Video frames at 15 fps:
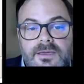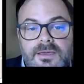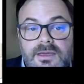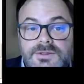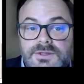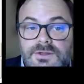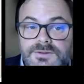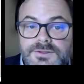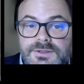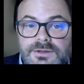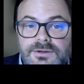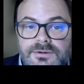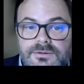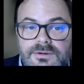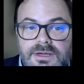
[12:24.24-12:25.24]
It's
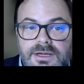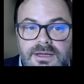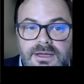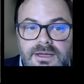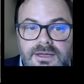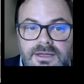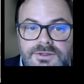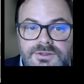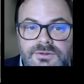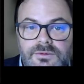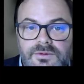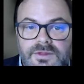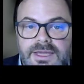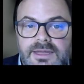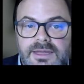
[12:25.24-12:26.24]
also a
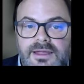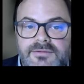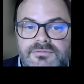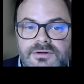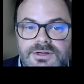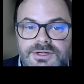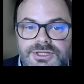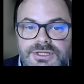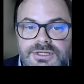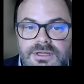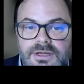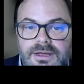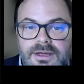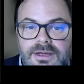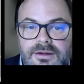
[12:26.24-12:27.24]
tool that can leverage
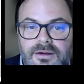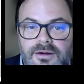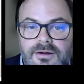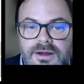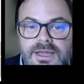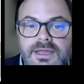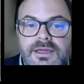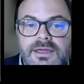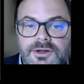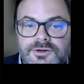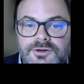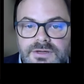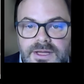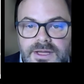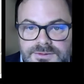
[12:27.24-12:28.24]
our
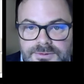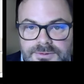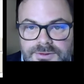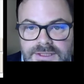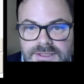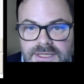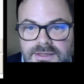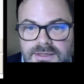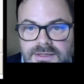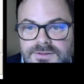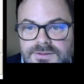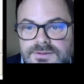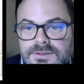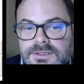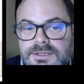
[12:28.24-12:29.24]
in-country
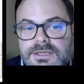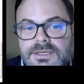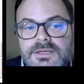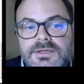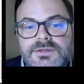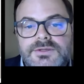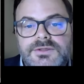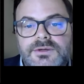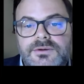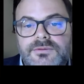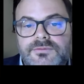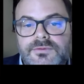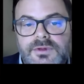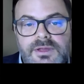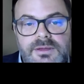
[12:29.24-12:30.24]
expertise. So
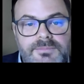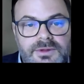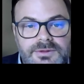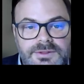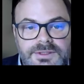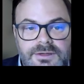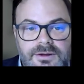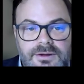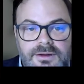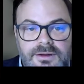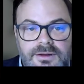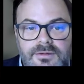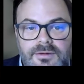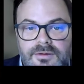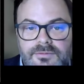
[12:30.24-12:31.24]
really building
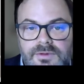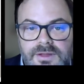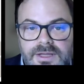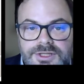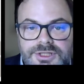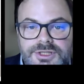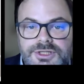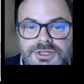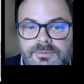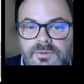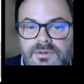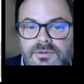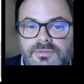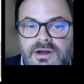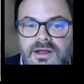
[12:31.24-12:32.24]
on our relationship
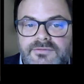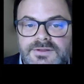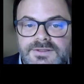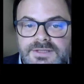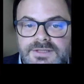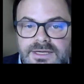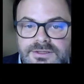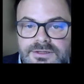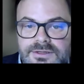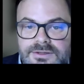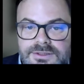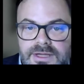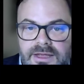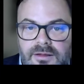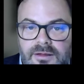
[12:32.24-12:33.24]
with the private sector
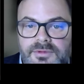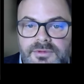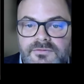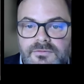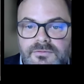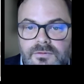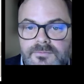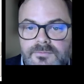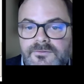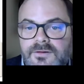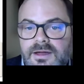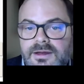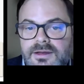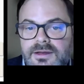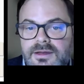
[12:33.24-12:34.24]
to help inform
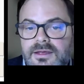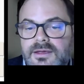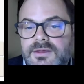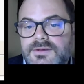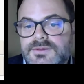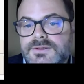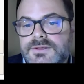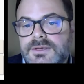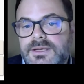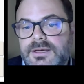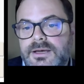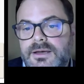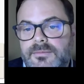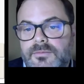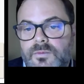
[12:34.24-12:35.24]
findings.
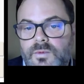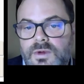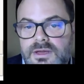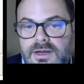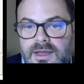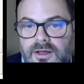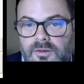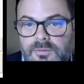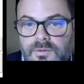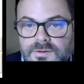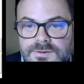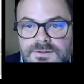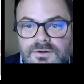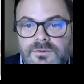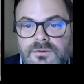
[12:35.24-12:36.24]
We can help with
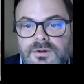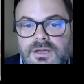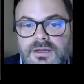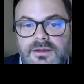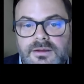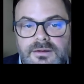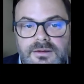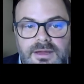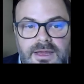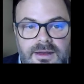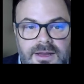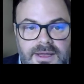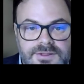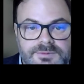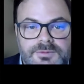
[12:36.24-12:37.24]
scoring
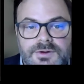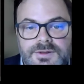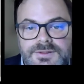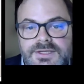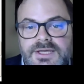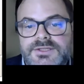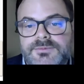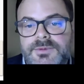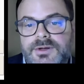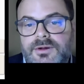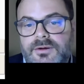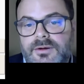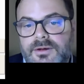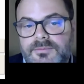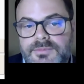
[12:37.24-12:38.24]
and expert assessment
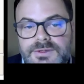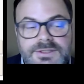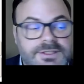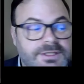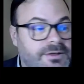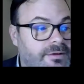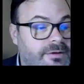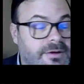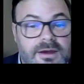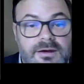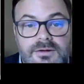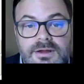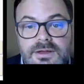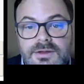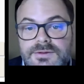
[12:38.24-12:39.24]
on particular
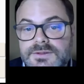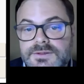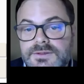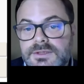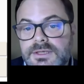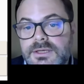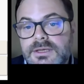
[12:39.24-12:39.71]
areas.